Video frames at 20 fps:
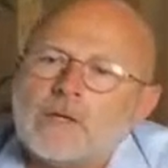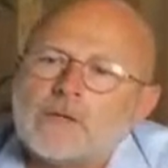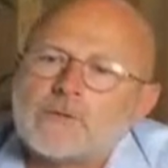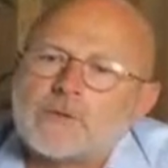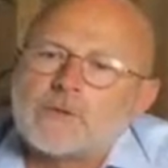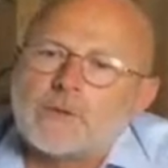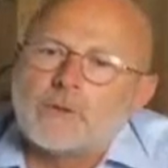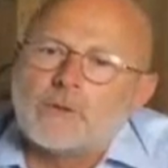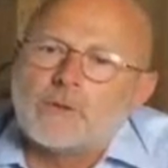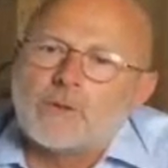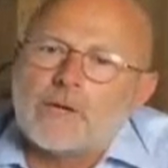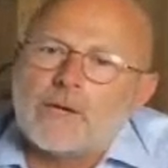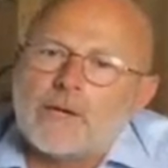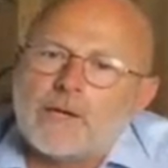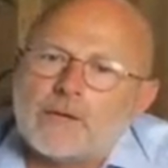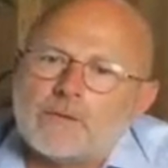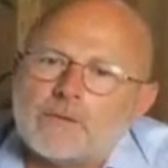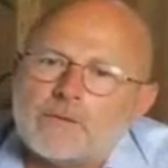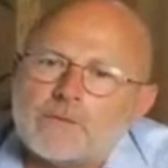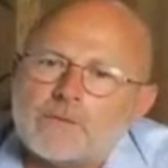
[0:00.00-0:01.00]
So
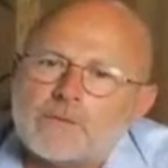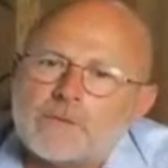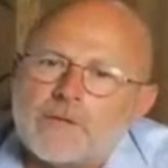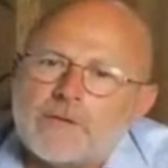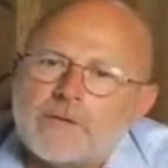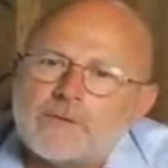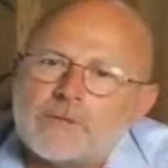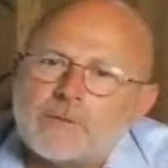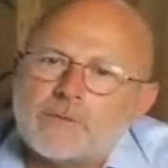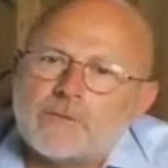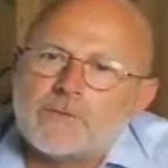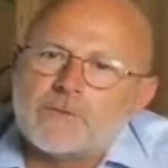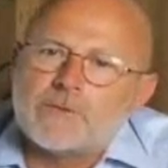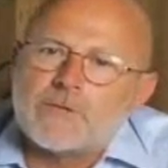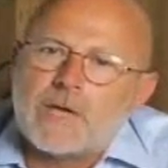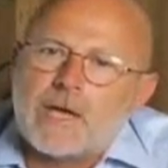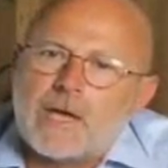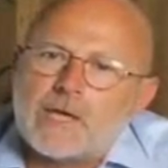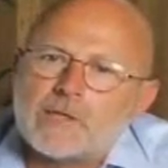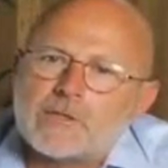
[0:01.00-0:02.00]
I saved some of
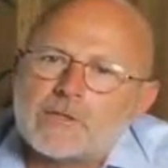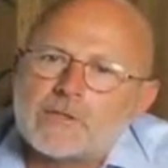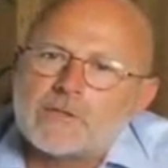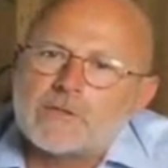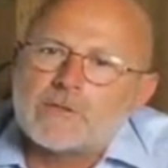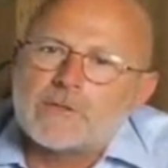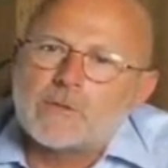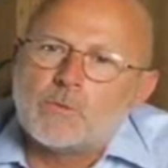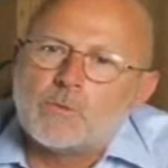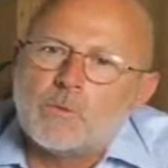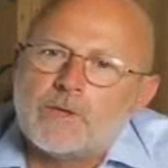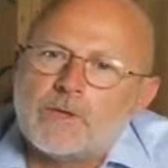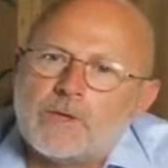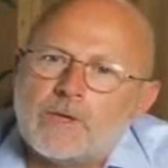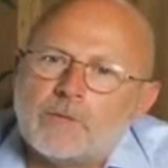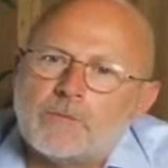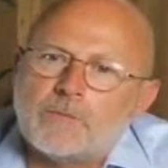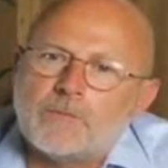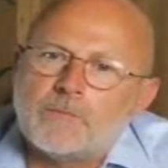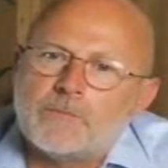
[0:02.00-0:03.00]
his ashes and went
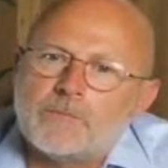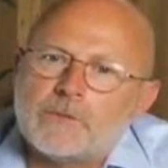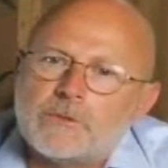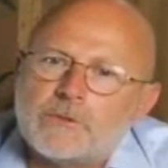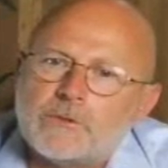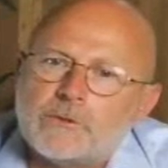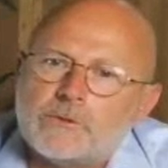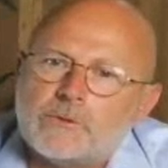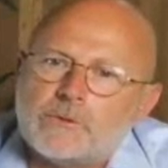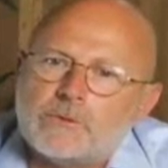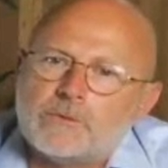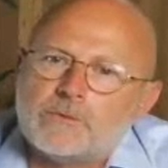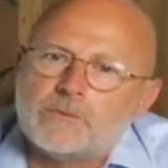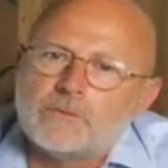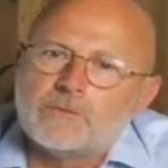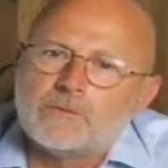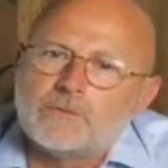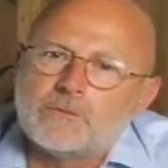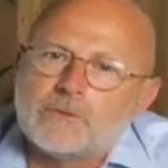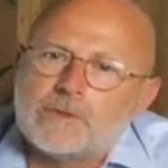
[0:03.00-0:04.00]
up to
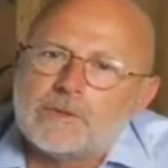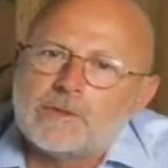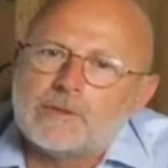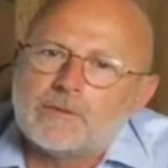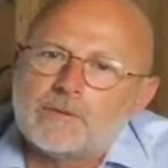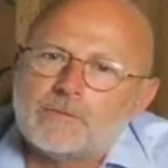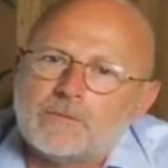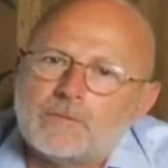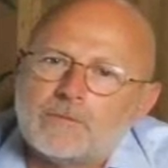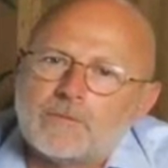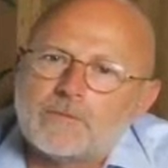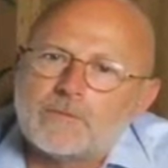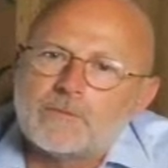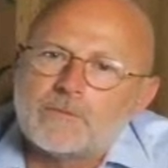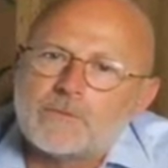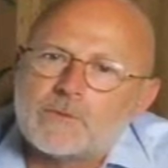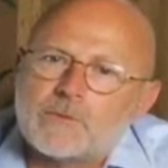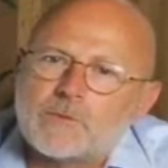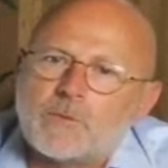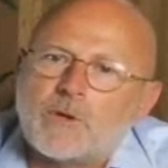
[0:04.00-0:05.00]

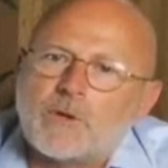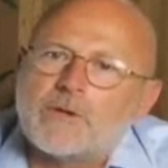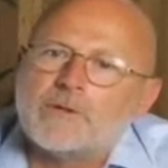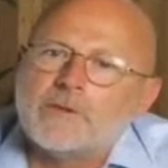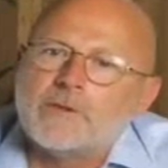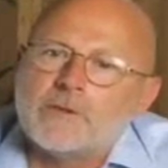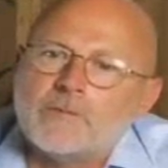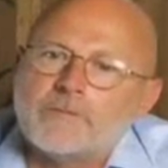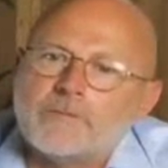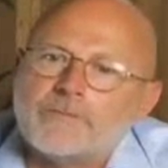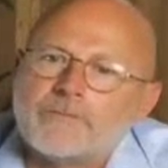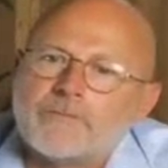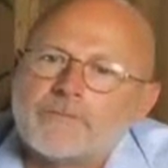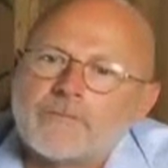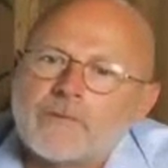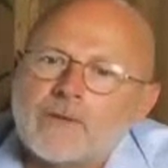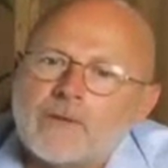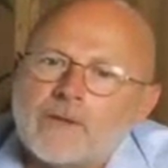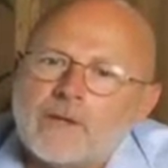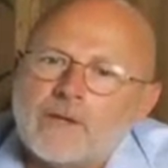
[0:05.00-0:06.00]
spread them,
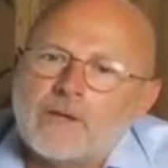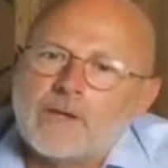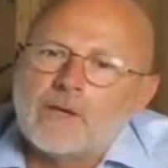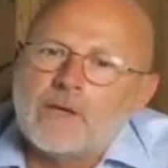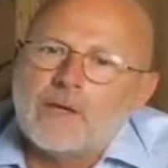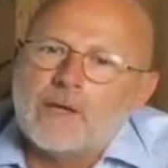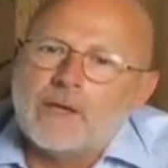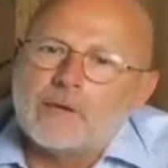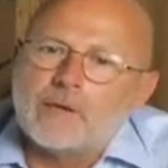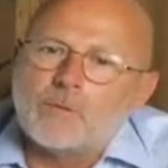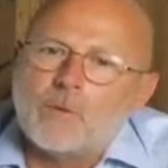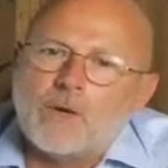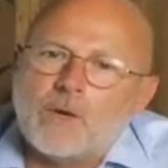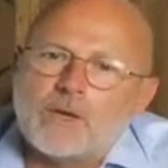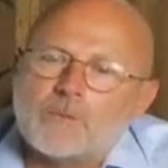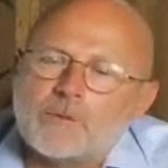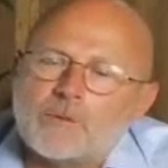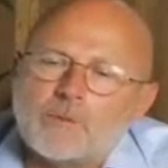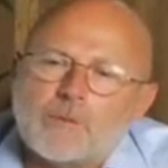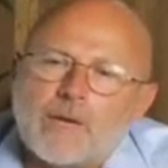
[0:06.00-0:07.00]
and
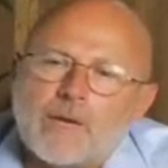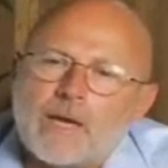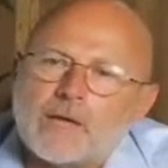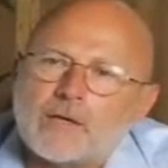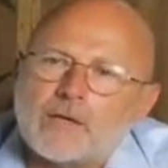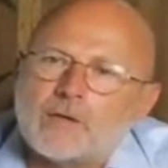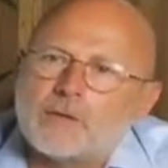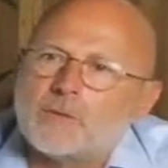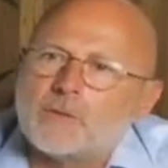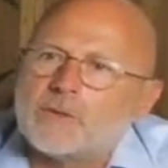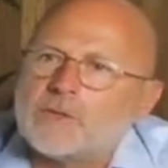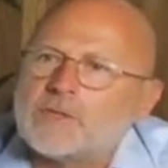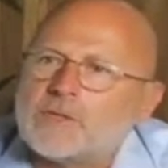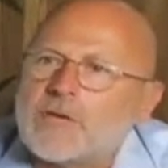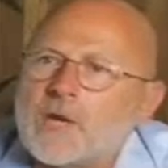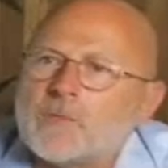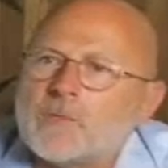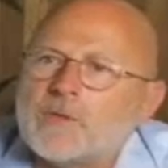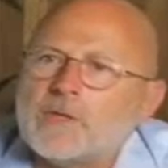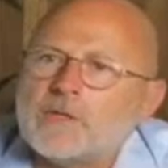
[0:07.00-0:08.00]
wound up in the backcountry with a
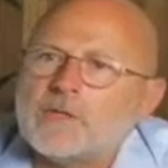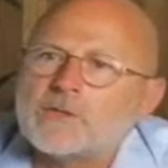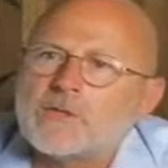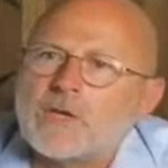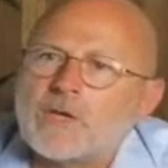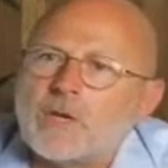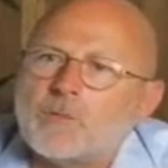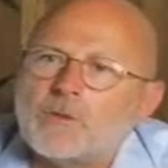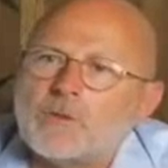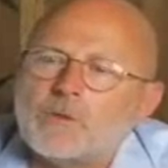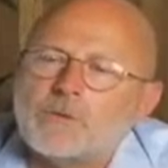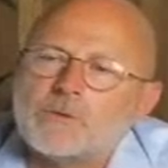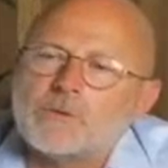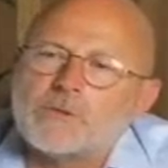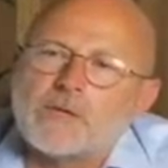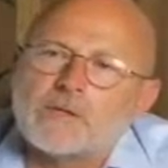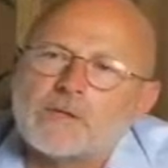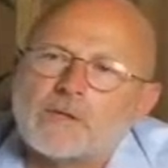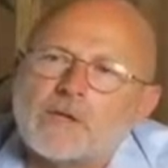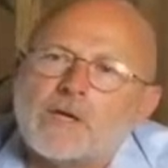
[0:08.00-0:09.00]
Japanese couple who
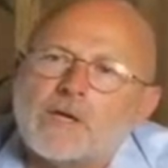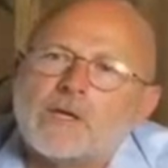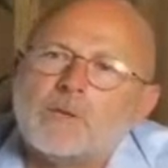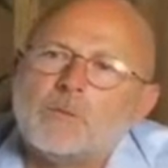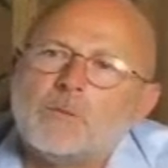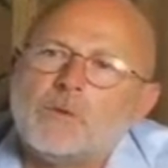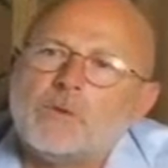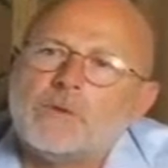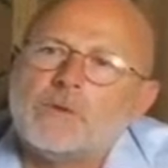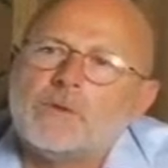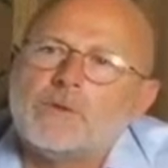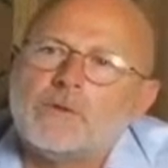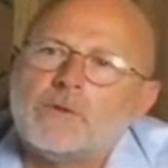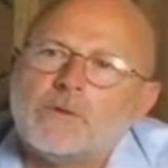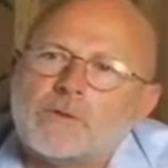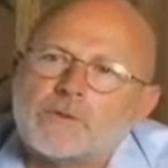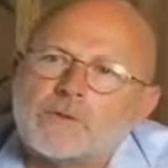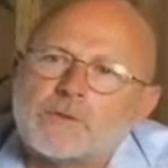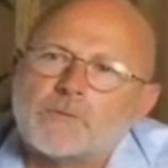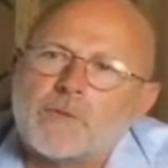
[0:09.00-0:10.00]
was on their honeymoon and
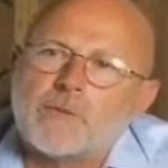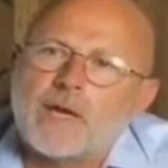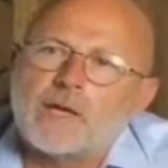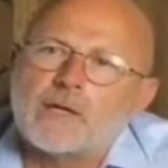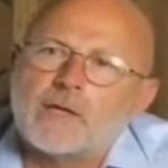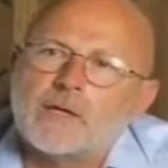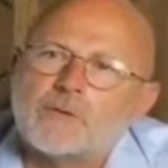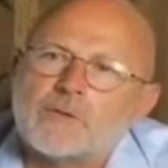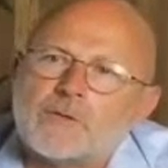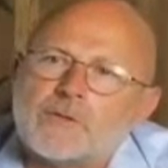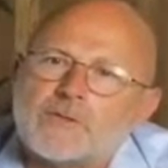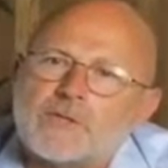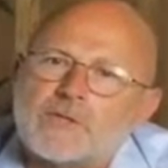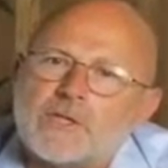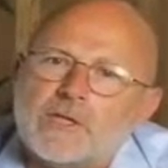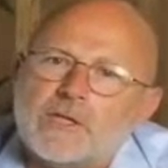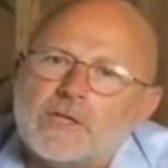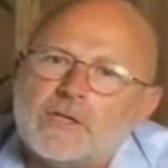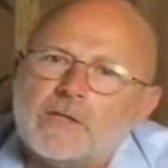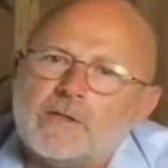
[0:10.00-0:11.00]
doing some backcountry
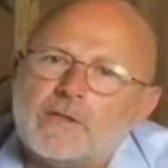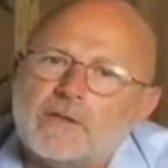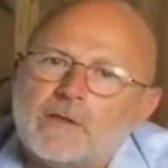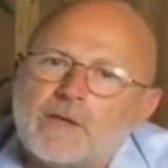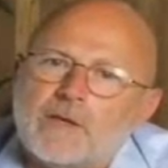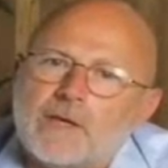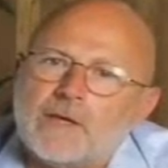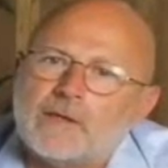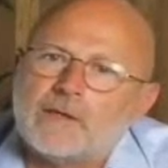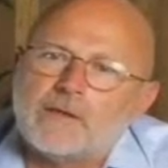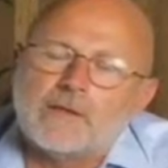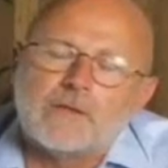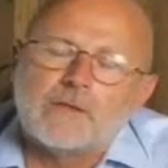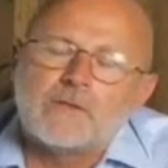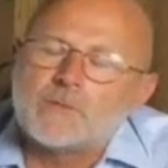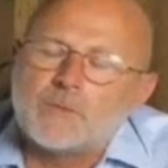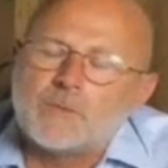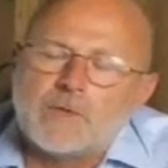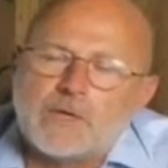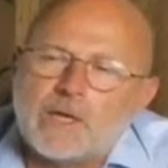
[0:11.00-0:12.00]
skiing and
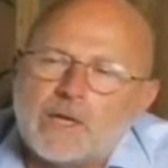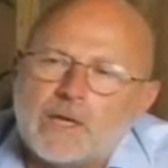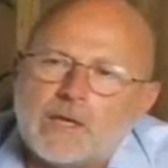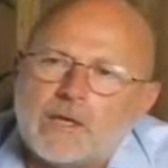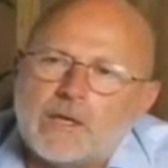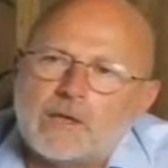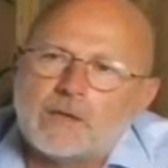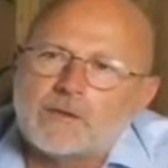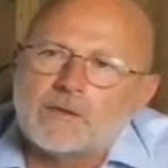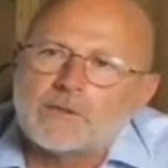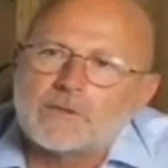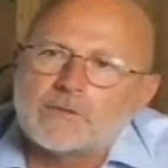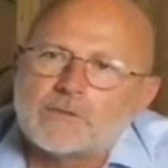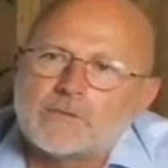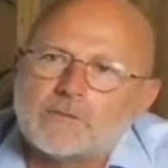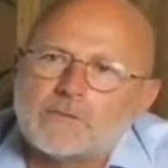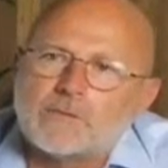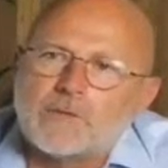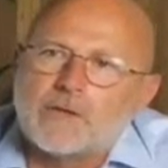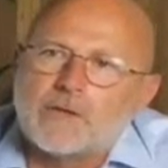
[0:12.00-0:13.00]
didn't speak any English, and